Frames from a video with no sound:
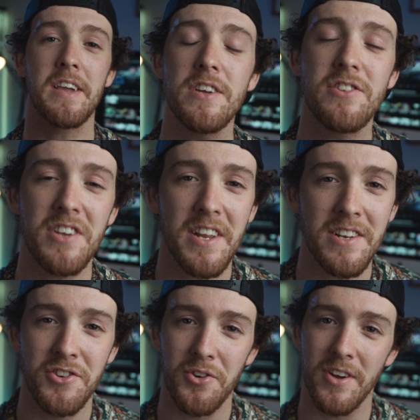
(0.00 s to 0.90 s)
If you did
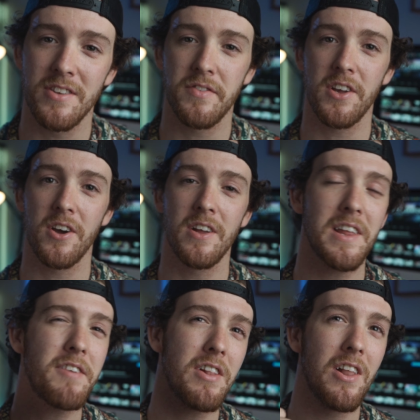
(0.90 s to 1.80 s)
enjoy this video,
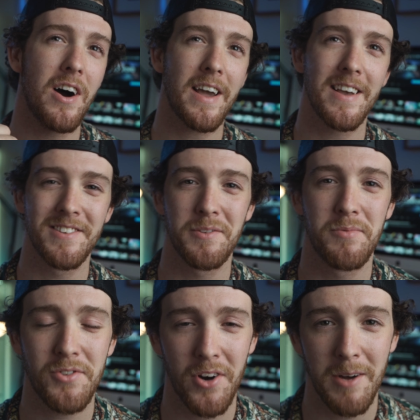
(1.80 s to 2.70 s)
leave a like and
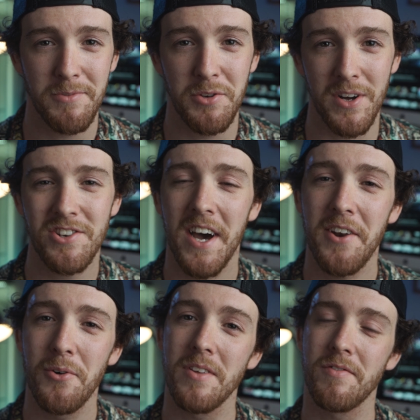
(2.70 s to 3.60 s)
subscribe to my
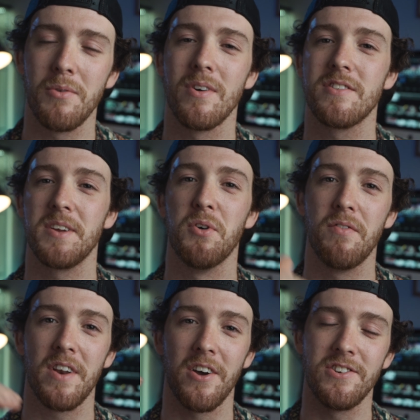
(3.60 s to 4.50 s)
channel if you want to see
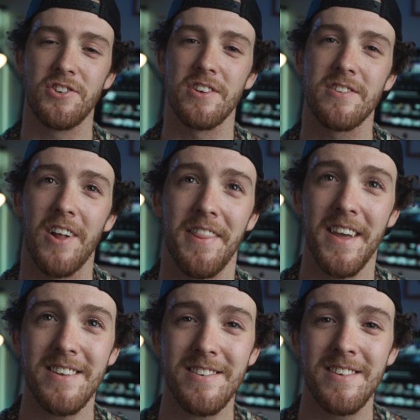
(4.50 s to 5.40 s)
more videos just like
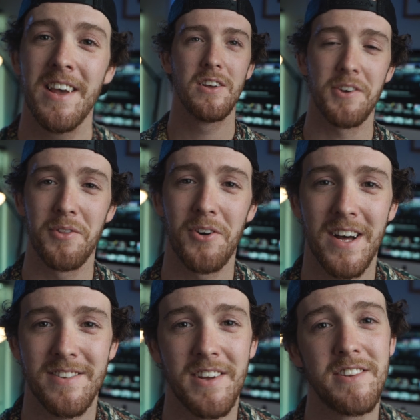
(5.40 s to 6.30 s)
this. So with all
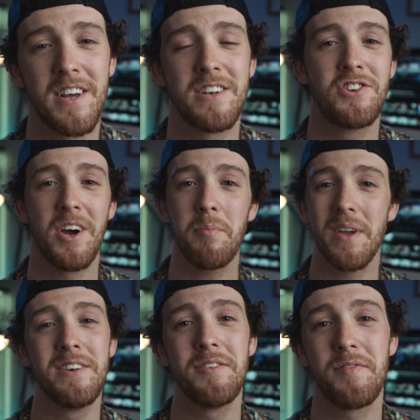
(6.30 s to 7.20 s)
that said and done,
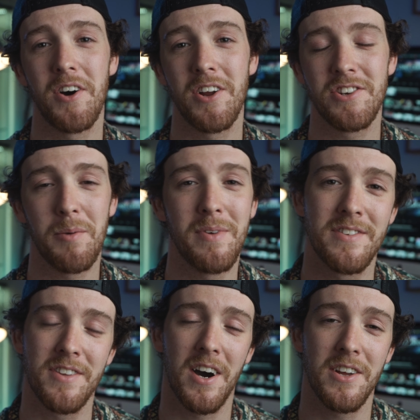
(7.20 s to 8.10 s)
jump into Photoshop and
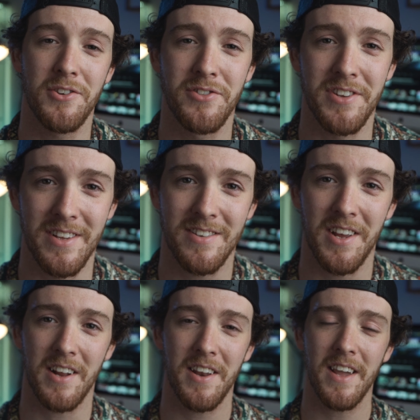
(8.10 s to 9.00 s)
start using this
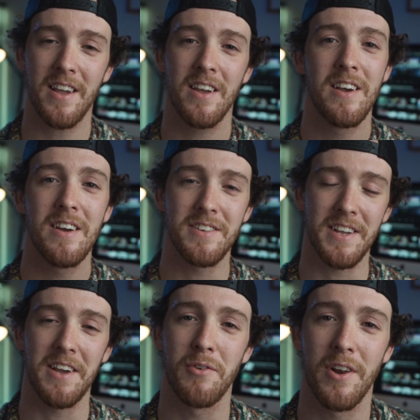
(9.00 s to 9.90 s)
technique
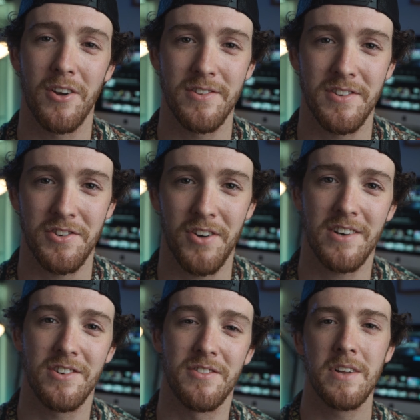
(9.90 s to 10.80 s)
to get rid of those
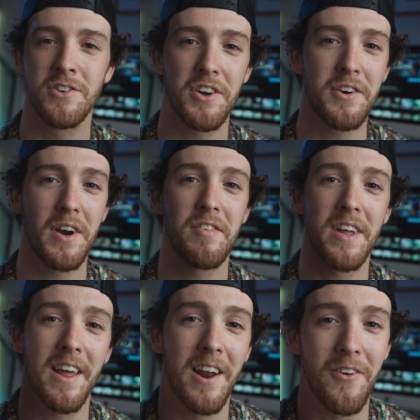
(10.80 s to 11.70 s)
distractions. Enjoy your
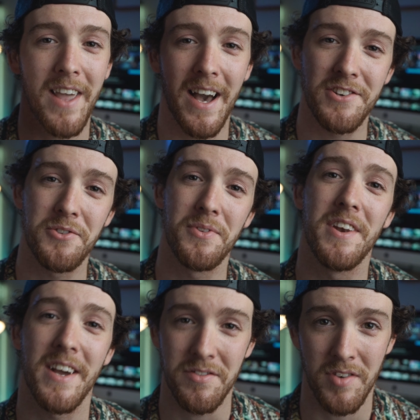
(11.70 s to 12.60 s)
evening, and I'll catch you in
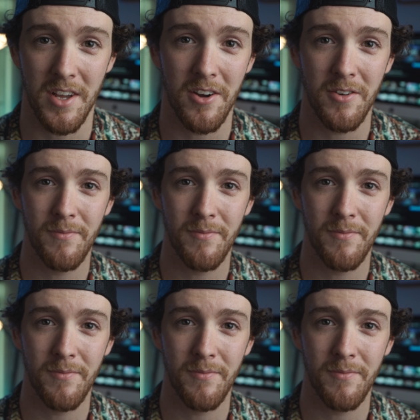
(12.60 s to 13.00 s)
the next video.